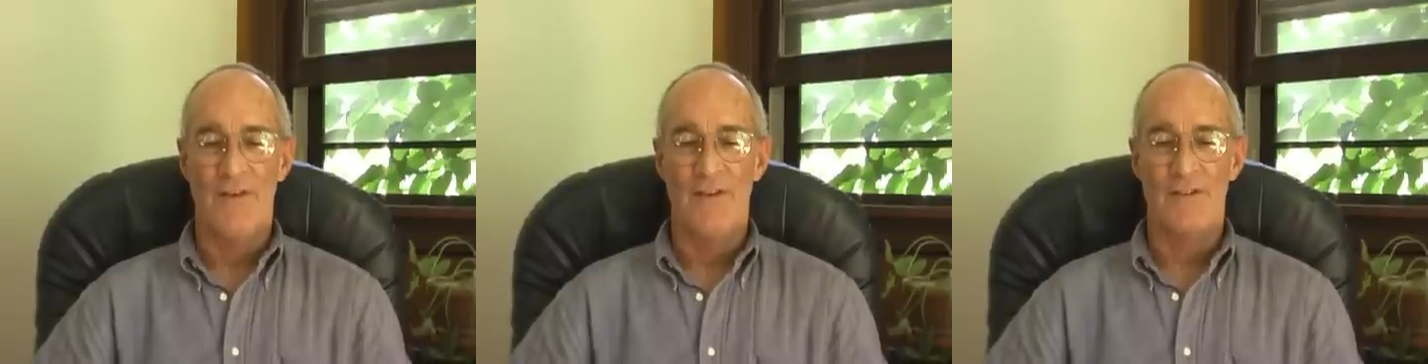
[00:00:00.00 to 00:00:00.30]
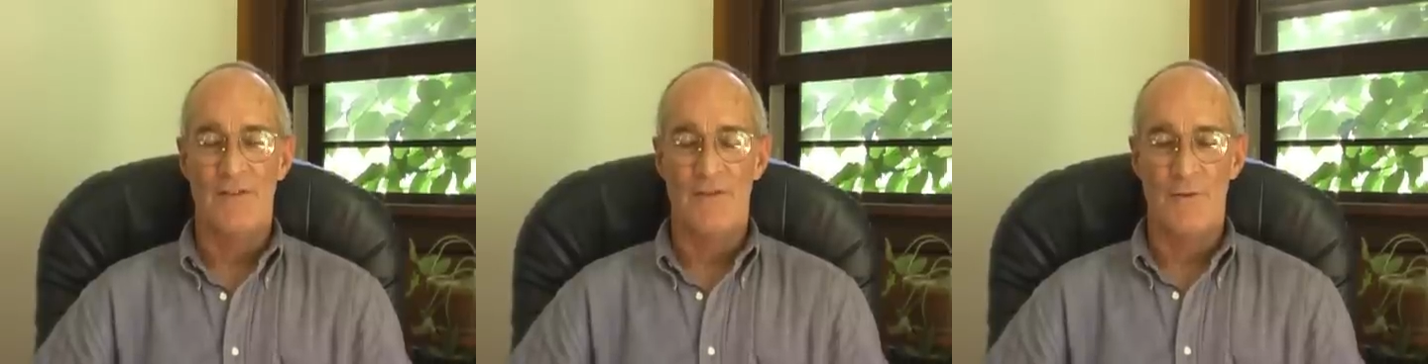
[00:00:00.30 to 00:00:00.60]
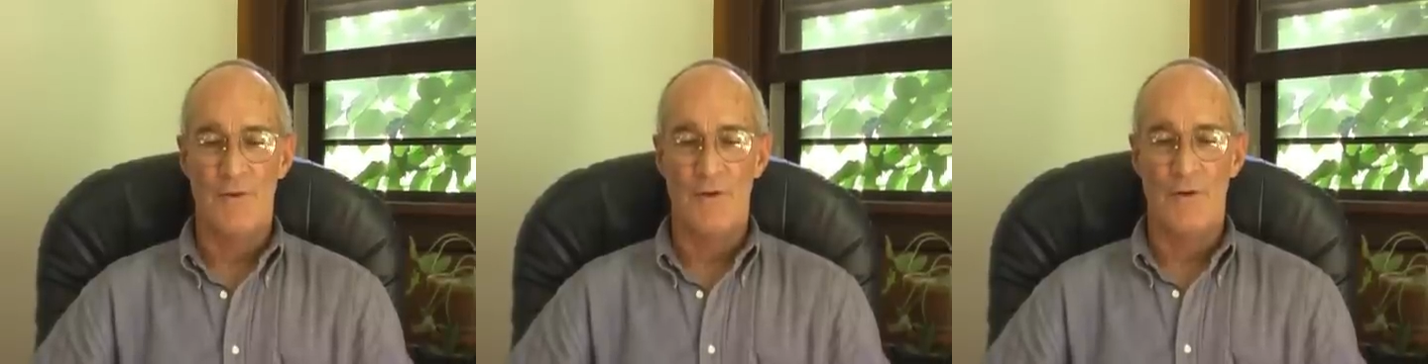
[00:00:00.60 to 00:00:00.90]
if
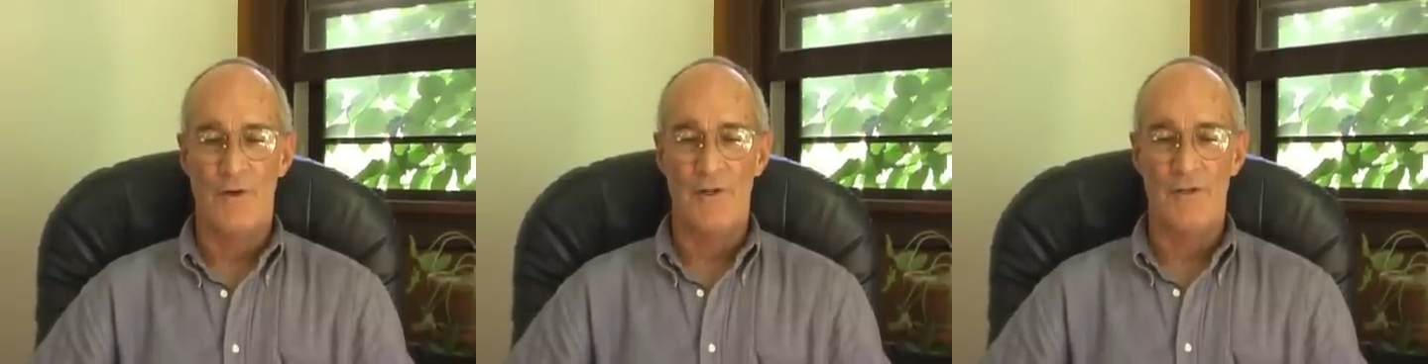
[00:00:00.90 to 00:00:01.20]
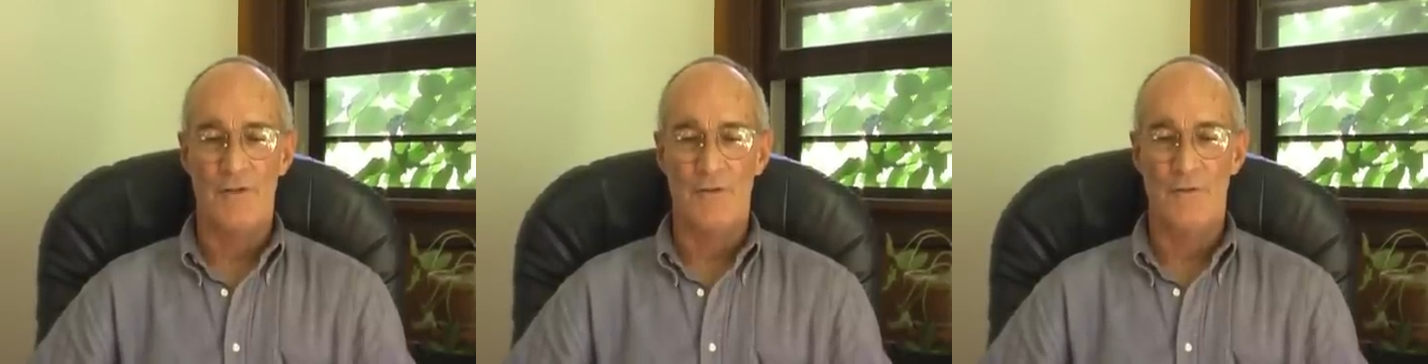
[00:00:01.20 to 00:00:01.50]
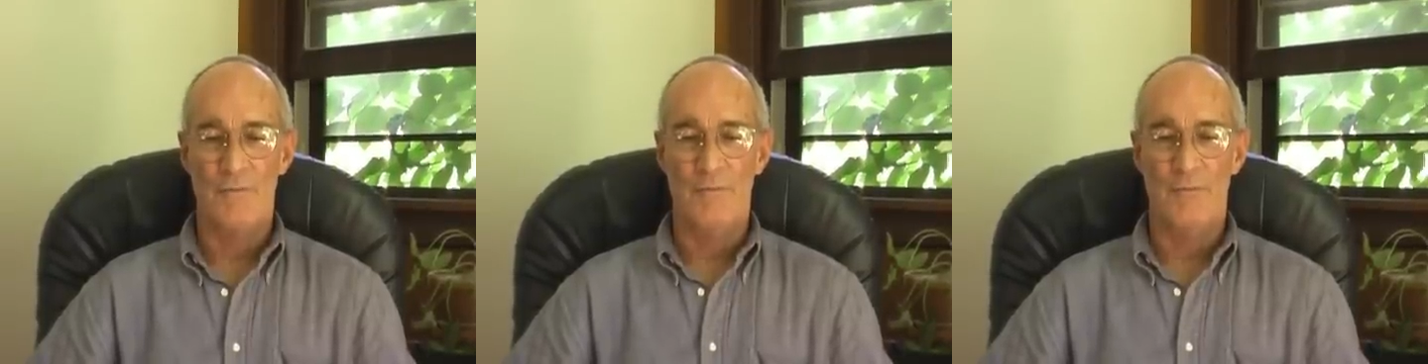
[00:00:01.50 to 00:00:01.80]
you were going
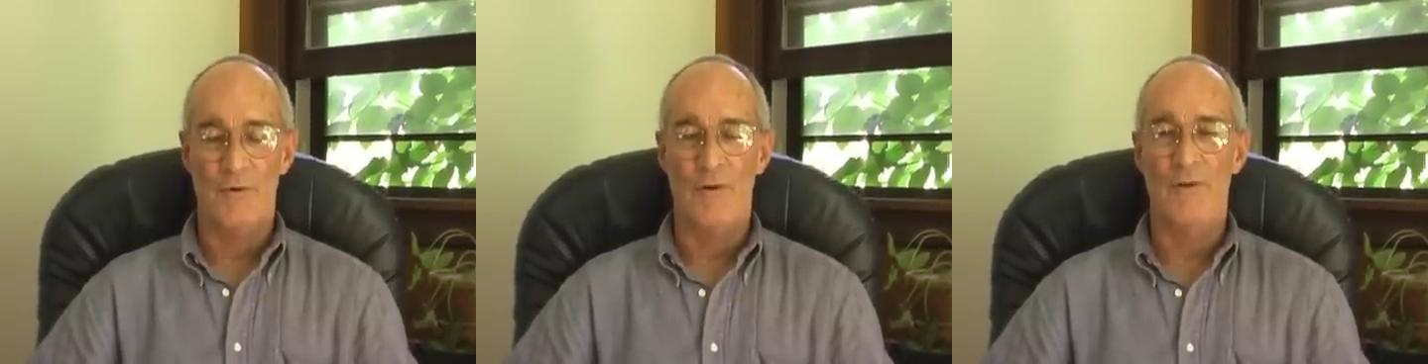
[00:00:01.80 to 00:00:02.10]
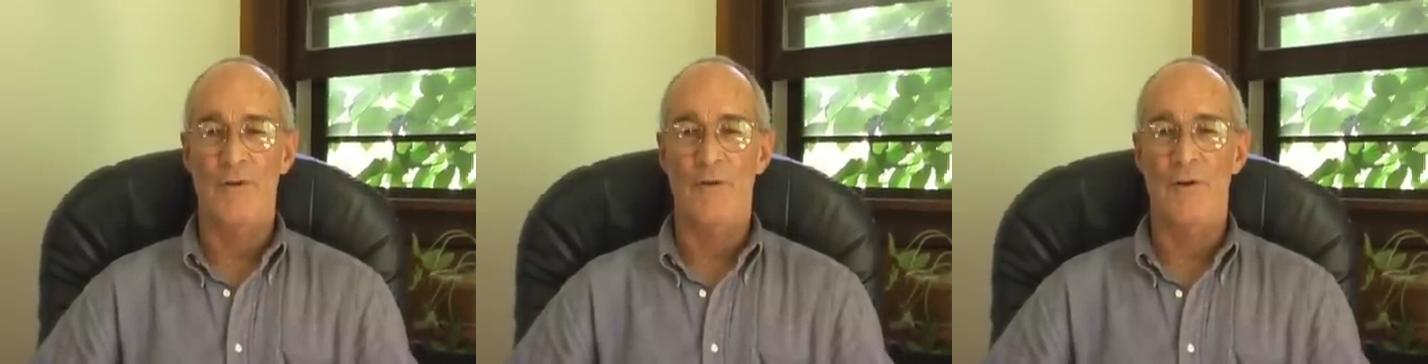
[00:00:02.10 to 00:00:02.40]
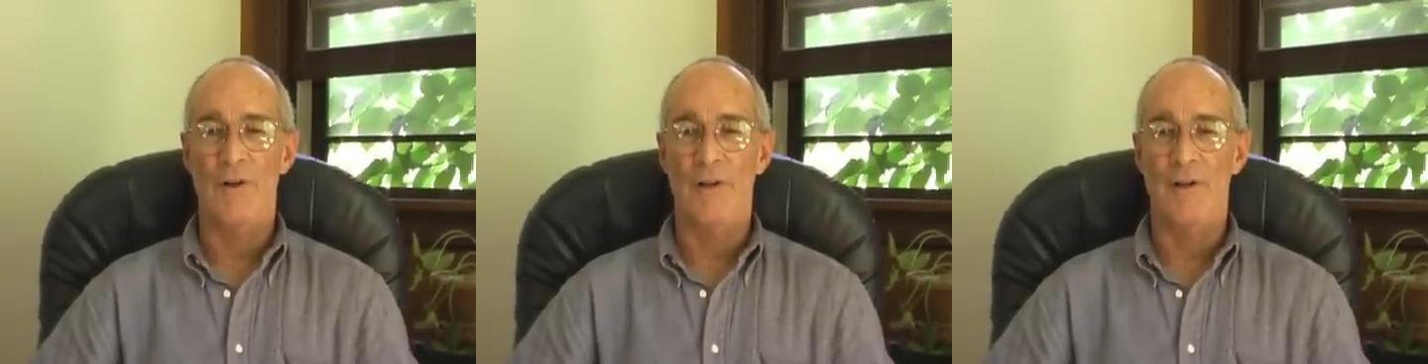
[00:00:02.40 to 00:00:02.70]
to Portland,
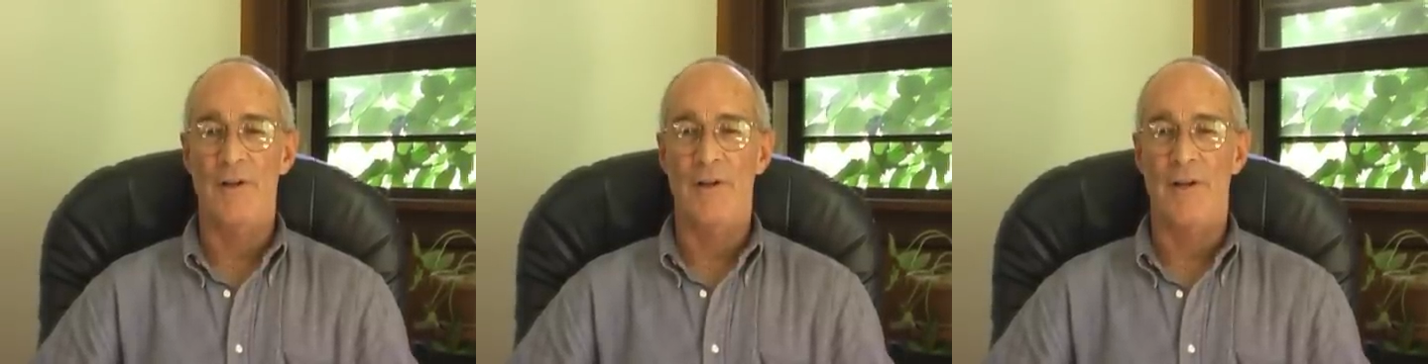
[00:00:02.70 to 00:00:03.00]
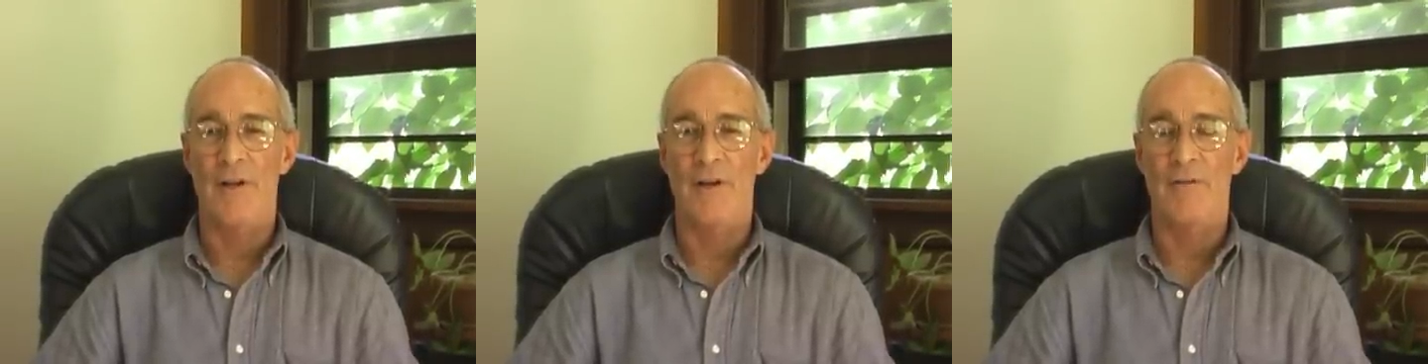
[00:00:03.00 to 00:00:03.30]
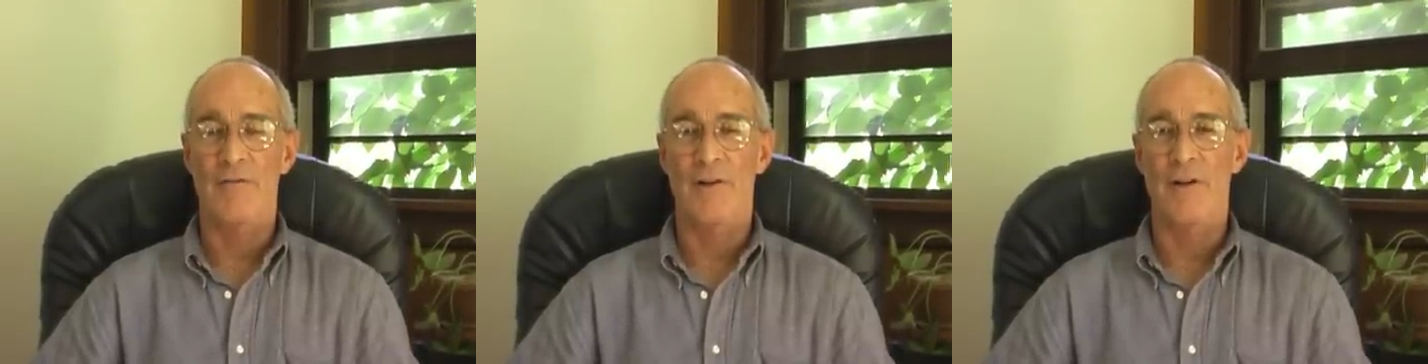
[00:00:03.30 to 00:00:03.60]
Oregon, and a
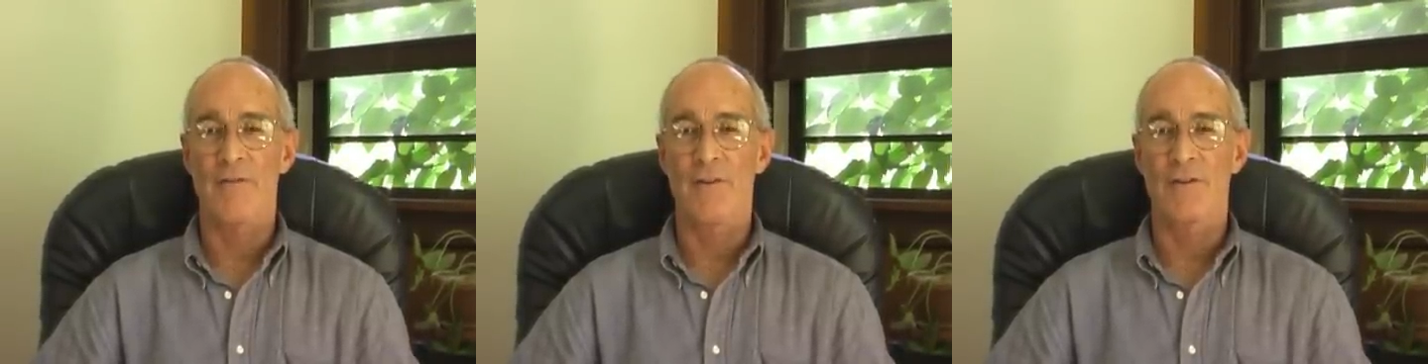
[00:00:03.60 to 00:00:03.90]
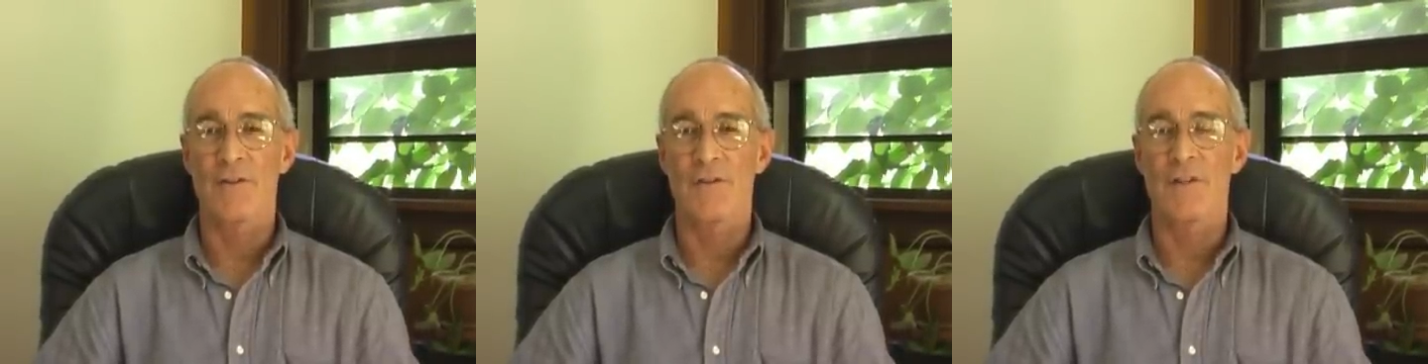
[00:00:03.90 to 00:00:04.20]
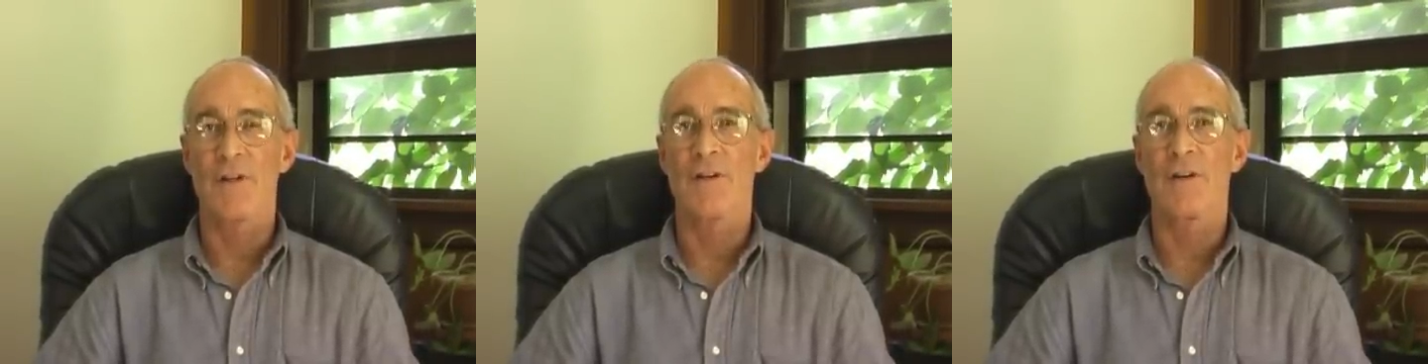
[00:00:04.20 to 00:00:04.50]
friend of yours had
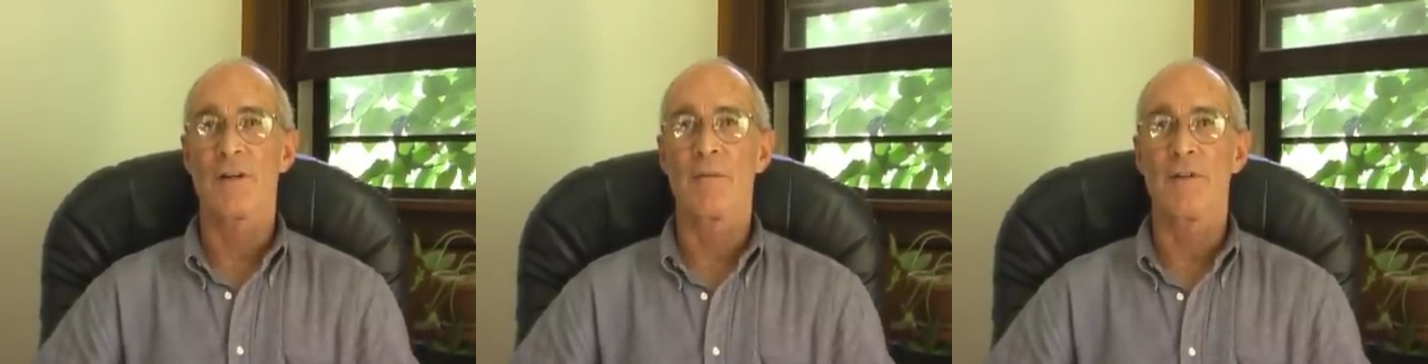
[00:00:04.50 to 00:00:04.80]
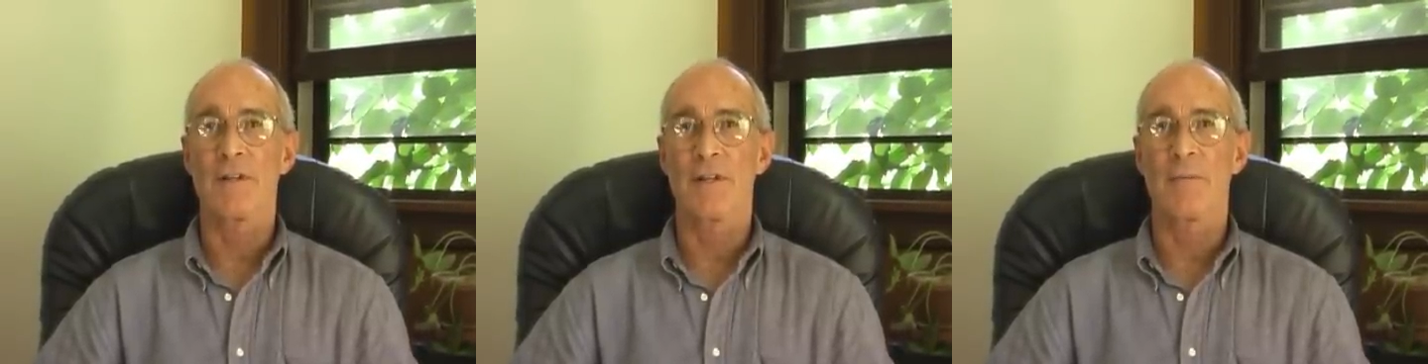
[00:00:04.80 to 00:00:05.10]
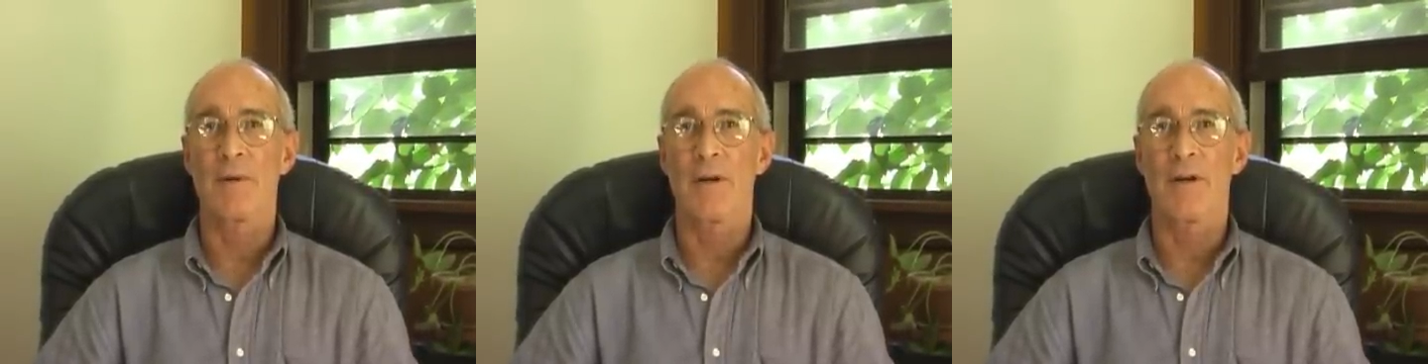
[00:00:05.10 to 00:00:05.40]
said, "Here, let me tell you
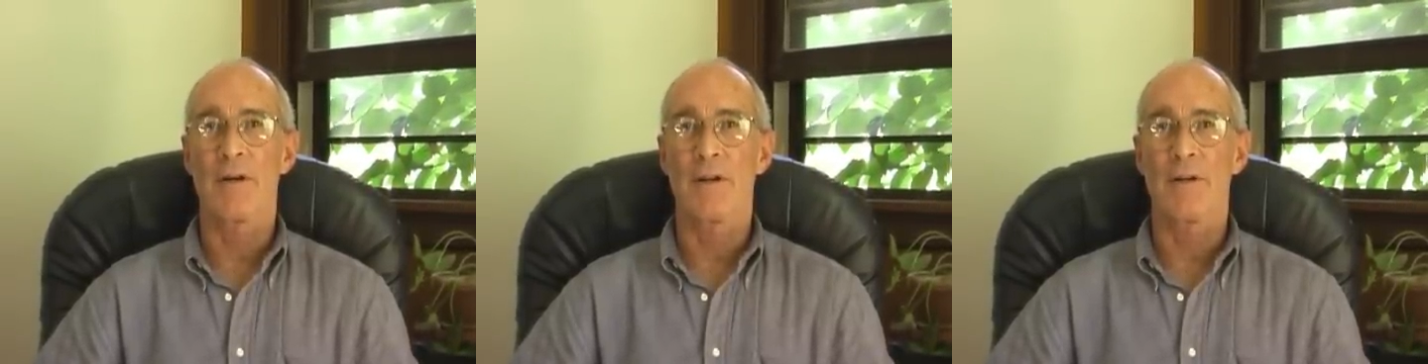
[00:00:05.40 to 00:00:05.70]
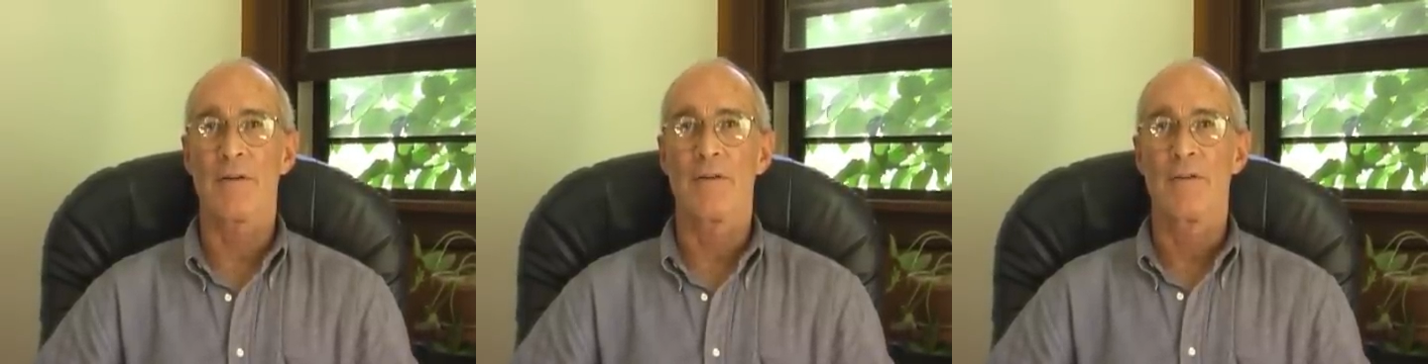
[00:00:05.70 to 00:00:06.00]
about it," and